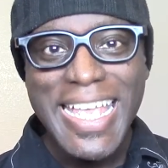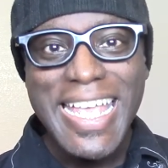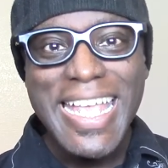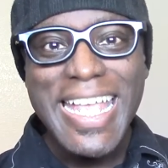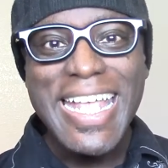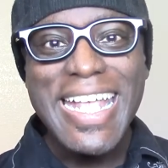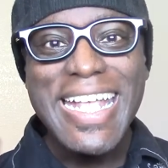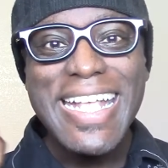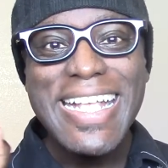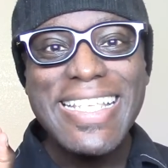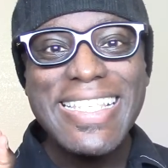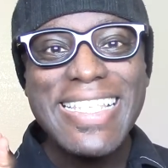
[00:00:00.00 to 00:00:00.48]

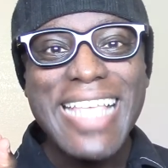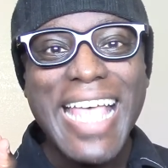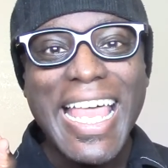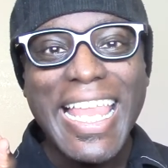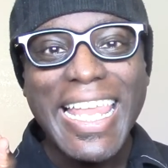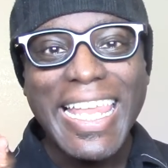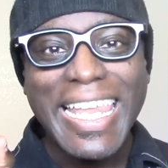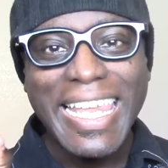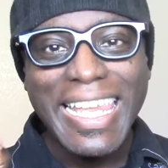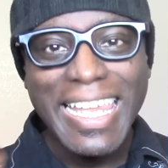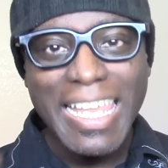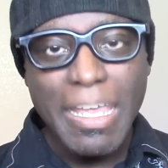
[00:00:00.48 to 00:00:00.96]
is
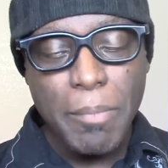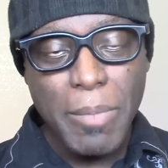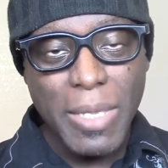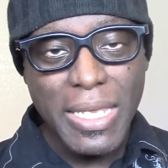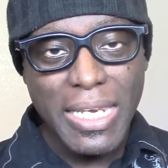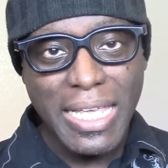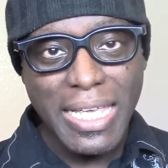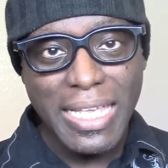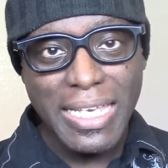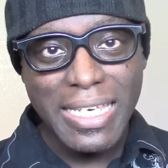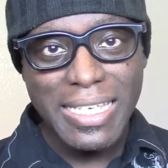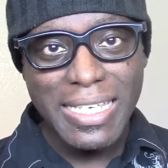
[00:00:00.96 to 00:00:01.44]

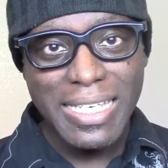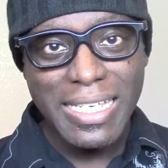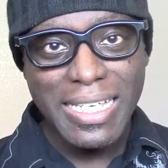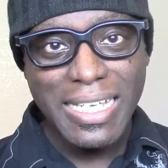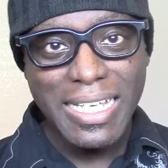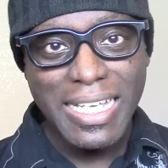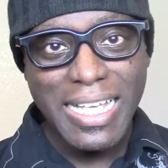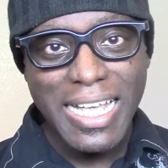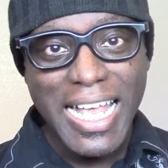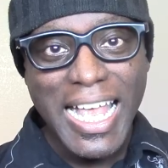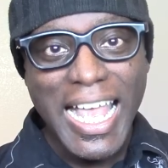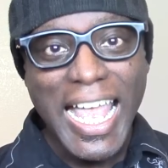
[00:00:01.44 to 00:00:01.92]
limited,
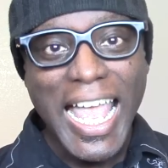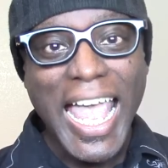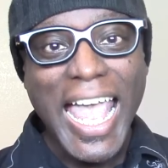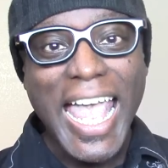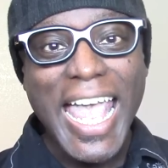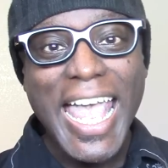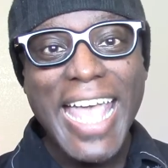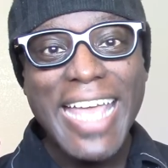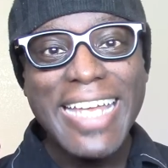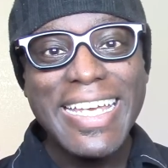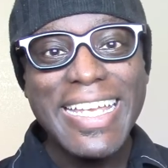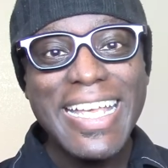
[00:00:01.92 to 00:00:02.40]

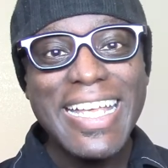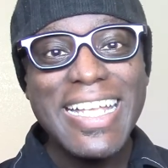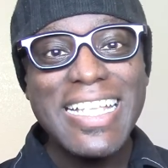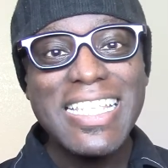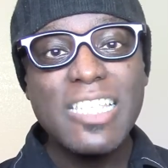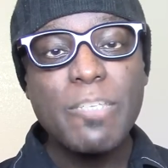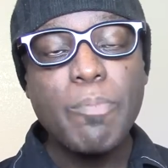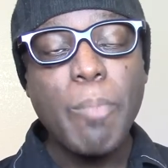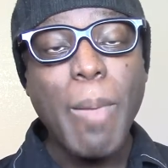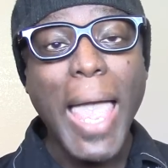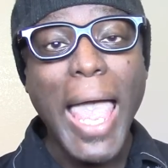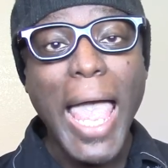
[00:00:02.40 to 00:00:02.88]
and
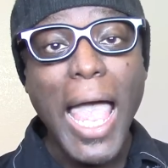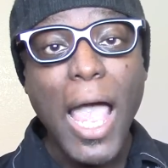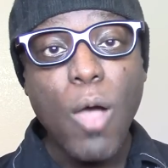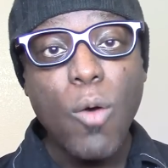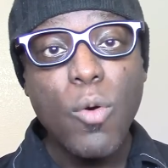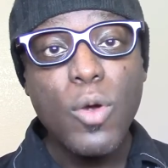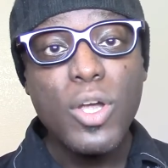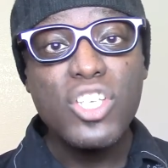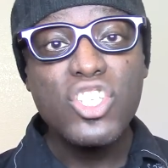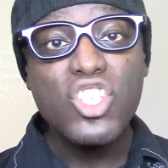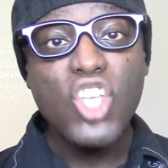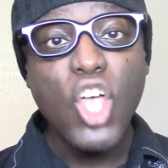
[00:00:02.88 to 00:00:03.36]
its
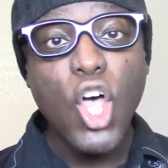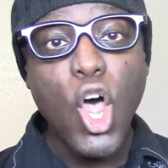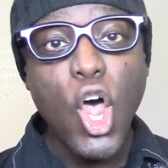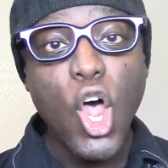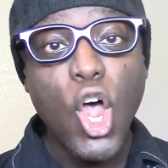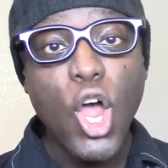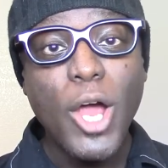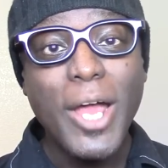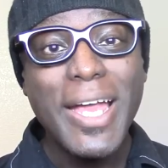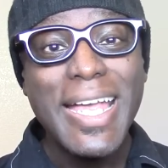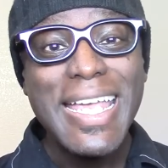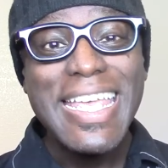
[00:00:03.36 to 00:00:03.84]
powers
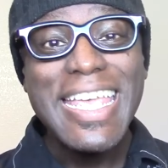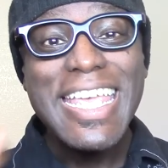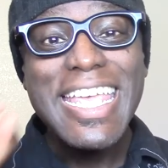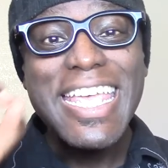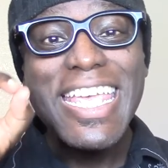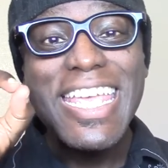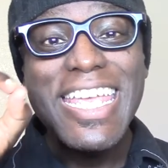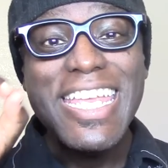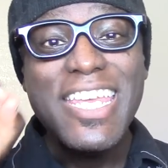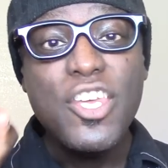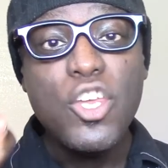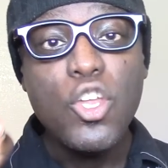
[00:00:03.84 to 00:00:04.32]
are
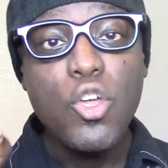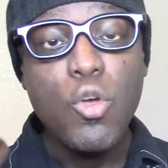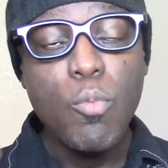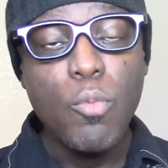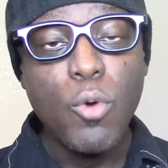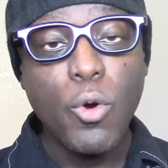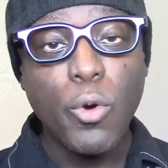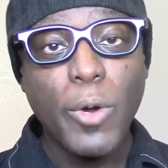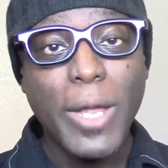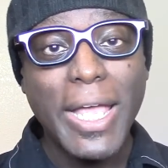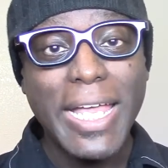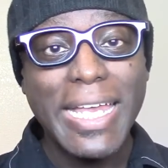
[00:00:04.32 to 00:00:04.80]

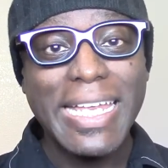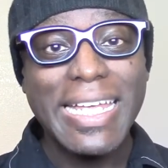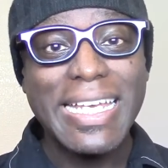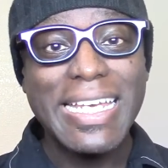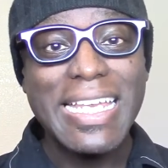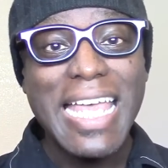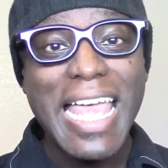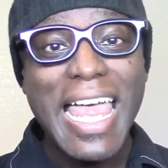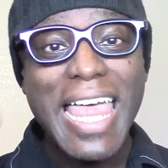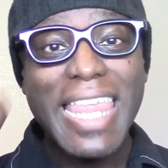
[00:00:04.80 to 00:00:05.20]
enumerated.